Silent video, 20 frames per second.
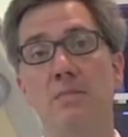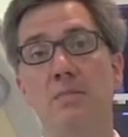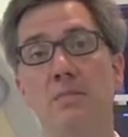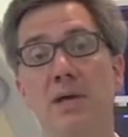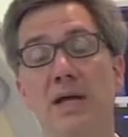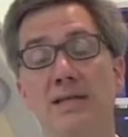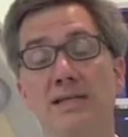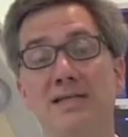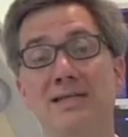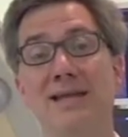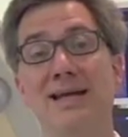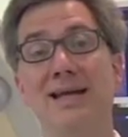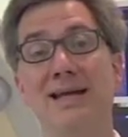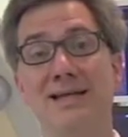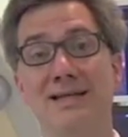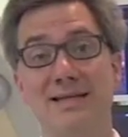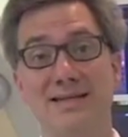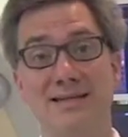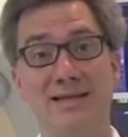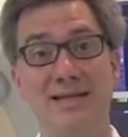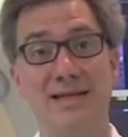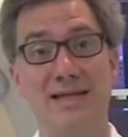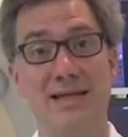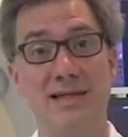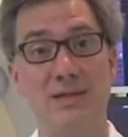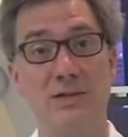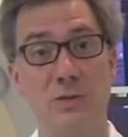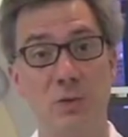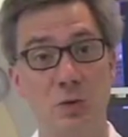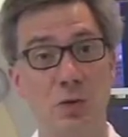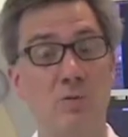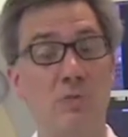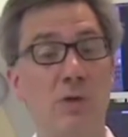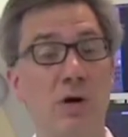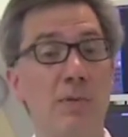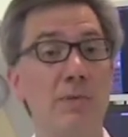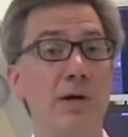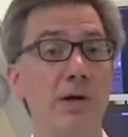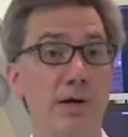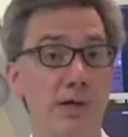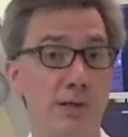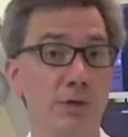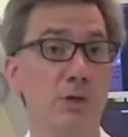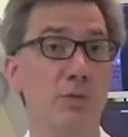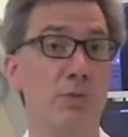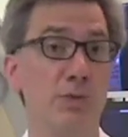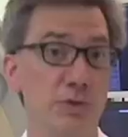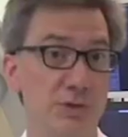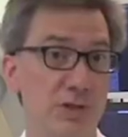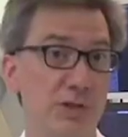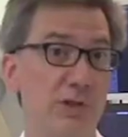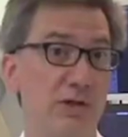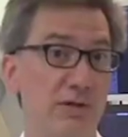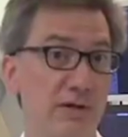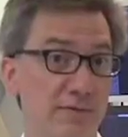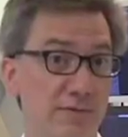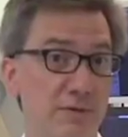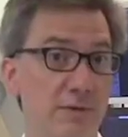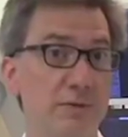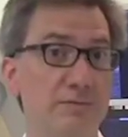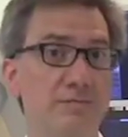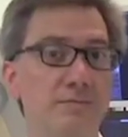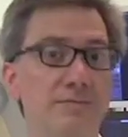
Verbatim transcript: metastatic disease or primary tumors in the liver.